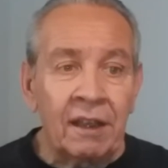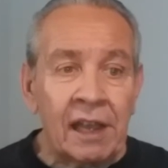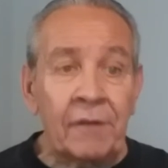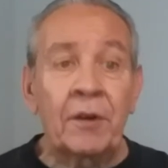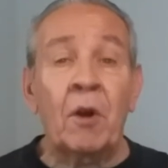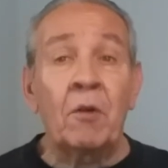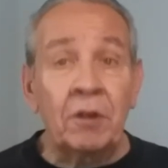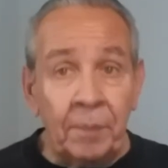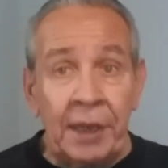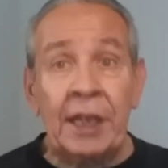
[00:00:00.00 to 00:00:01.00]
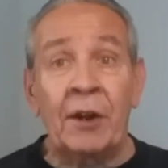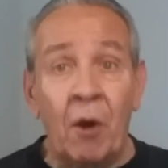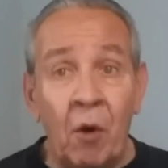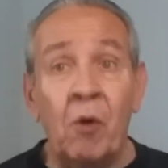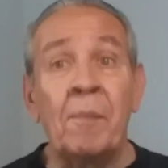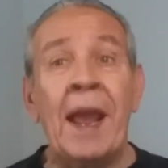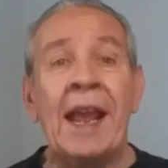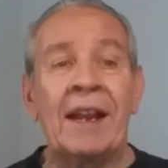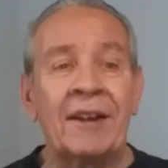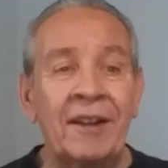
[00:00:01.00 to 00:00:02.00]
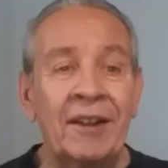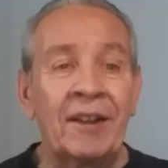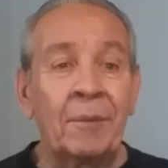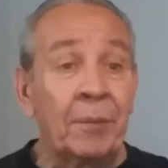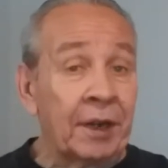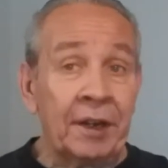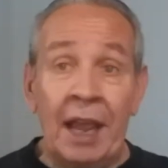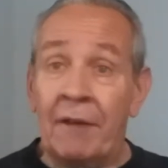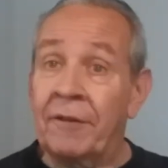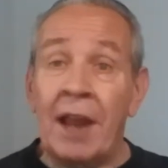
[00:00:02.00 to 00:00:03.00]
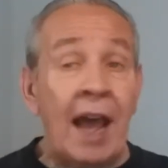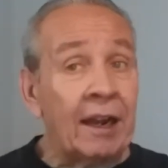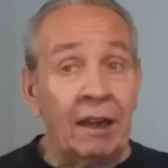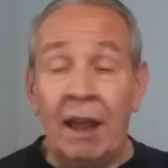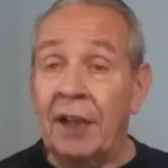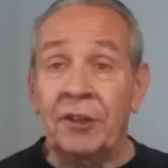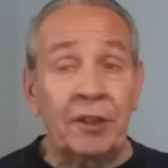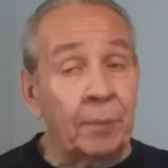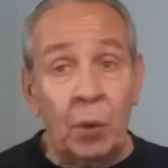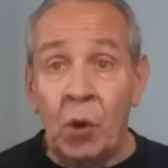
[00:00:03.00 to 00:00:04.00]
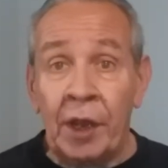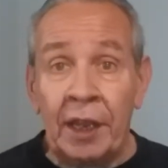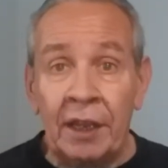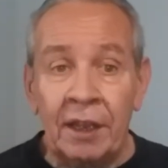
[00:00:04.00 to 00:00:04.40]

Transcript: I have grown to be an old man, but have not lost the boy.